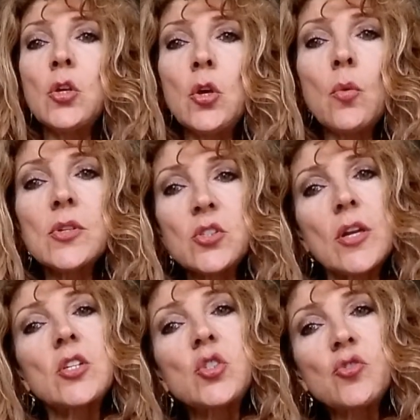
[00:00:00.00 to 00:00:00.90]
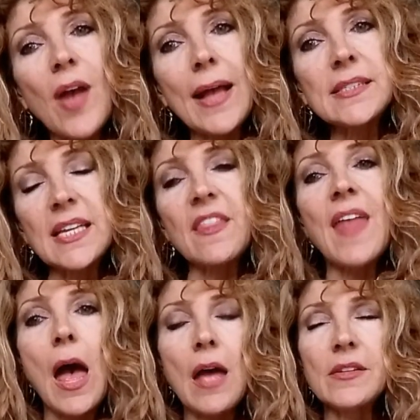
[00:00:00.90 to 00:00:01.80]
you will start attracting
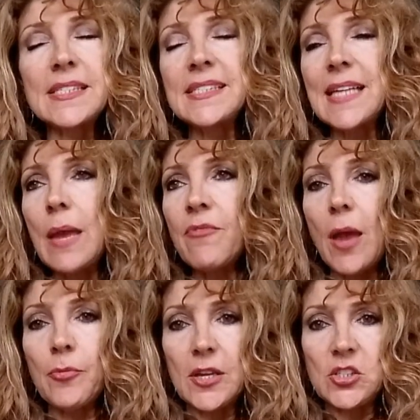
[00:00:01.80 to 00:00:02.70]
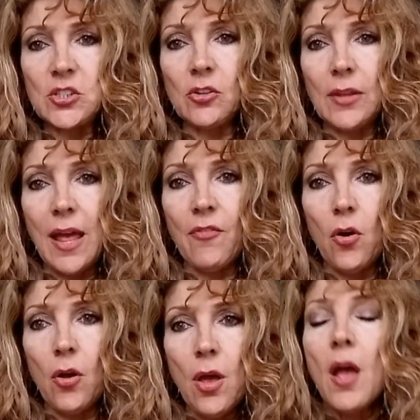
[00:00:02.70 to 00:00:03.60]
that same vibrational
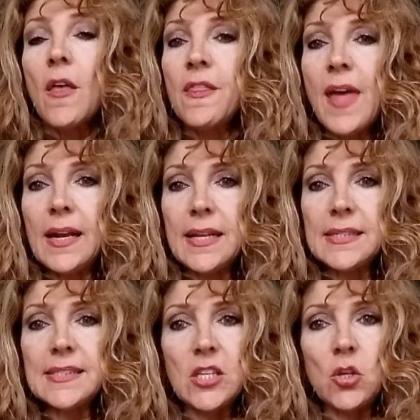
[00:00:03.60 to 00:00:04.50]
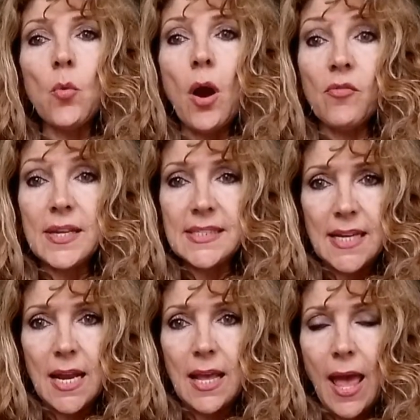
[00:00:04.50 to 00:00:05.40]
level that it is that you are
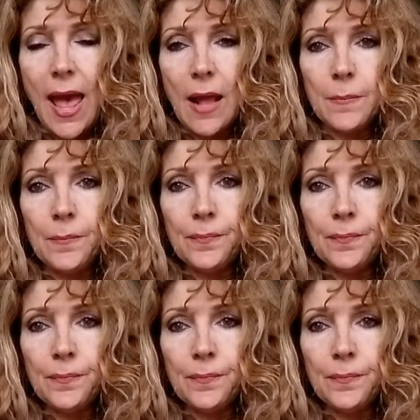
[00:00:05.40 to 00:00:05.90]
resonating at.